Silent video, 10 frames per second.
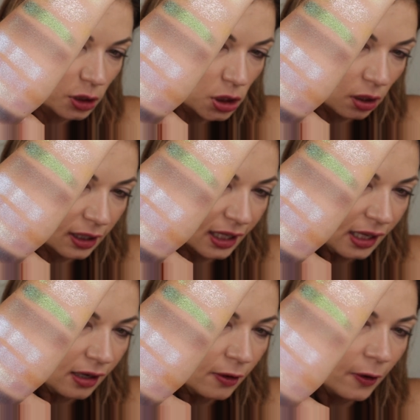and
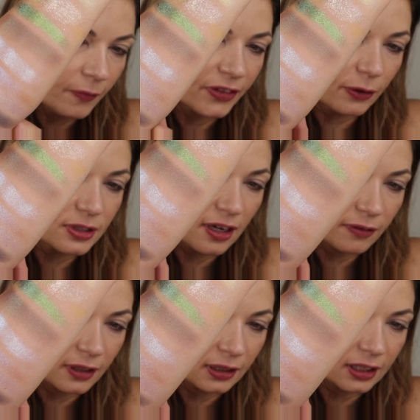chunky. They're
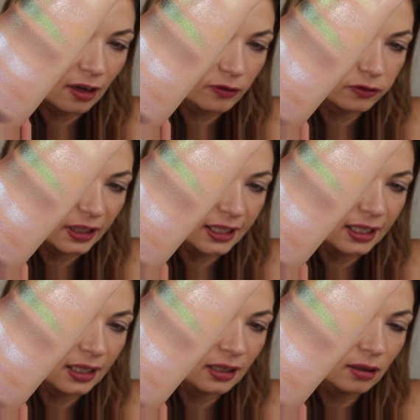definitely not
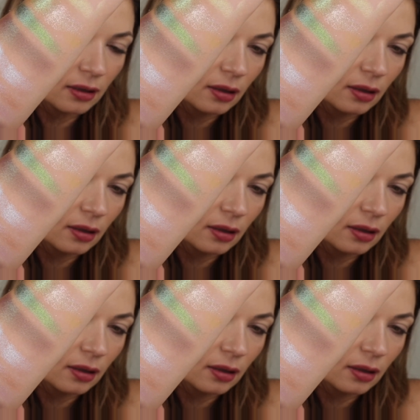flaky.